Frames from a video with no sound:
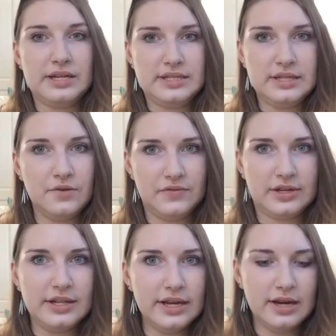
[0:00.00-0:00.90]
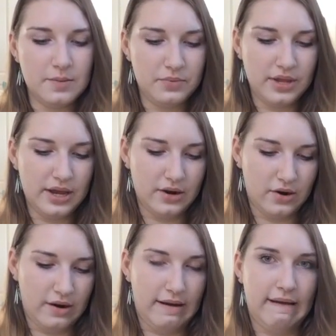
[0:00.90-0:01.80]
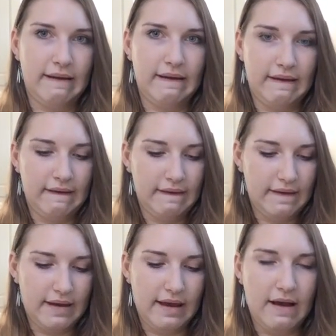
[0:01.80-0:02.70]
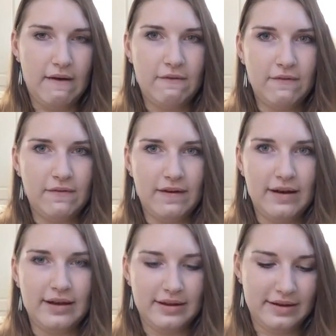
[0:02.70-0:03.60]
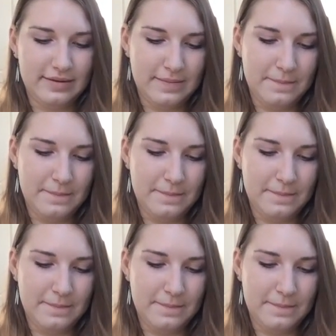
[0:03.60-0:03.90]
myself to clean up later. How fun.